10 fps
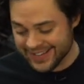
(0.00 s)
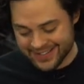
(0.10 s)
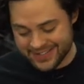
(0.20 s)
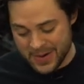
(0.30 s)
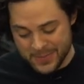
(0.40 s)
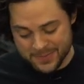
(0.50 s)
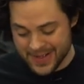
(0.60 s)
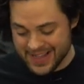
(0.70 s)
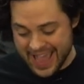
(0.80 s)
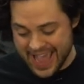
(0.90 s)
So
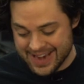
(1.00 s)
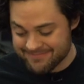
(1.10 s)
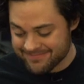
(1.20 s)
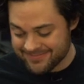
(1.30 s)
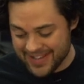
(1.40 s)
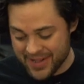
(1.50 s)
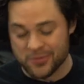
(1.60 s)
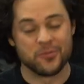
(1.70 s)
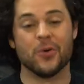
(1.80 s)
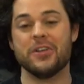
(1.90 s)
again,
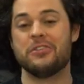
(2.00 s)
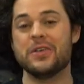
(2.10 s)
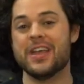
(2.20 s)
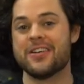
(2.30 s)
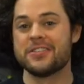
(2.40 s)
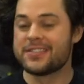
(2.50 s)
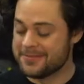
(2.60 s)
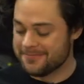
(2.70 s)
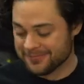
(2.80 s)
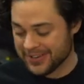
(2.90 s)
after 42 years,
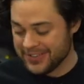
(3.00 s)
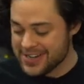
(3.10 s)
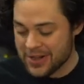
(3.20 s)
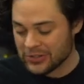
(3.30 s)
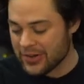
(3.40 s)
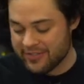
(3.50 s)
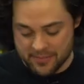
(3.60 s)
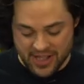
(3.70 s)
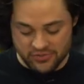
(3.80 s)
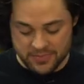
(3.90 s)
really no loss
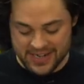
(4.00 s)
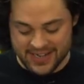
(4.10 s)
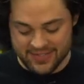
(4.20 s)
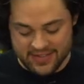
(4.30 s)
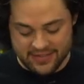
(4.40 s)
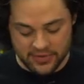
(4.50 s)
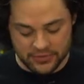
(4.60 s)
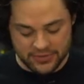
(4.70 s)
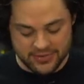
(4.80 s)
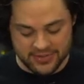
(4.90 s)
of measurement in these
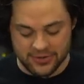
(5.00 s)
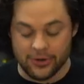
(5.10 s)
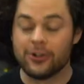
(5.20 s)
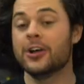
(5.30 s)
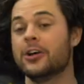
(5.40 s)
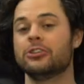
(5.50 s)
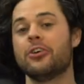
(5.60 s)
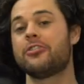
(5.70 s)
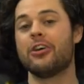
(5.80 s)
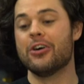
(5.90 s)
cylinders at all.
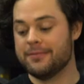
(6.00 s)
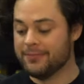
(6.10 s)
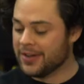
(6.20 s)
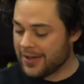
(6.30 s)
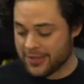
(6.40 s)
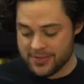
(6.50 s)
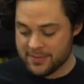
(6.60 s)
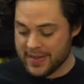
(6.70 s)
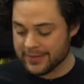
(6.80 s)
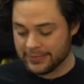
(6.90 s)
Looks good, other than
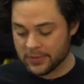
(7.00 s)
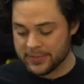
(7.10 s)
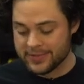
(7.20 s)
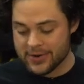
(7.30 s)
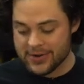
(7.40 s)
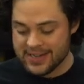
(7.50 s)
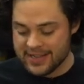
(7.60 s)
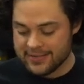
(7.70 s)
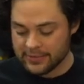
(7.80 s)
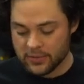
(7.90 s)
being a little bit dirty,
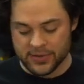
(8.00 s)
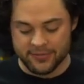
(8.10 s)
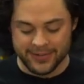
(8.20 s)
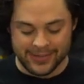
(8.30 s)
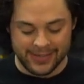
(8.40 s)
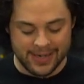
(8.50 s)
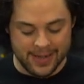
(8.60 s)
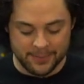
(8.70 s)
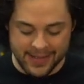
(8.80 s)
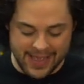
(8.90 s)
needs a little bit of a cleanup.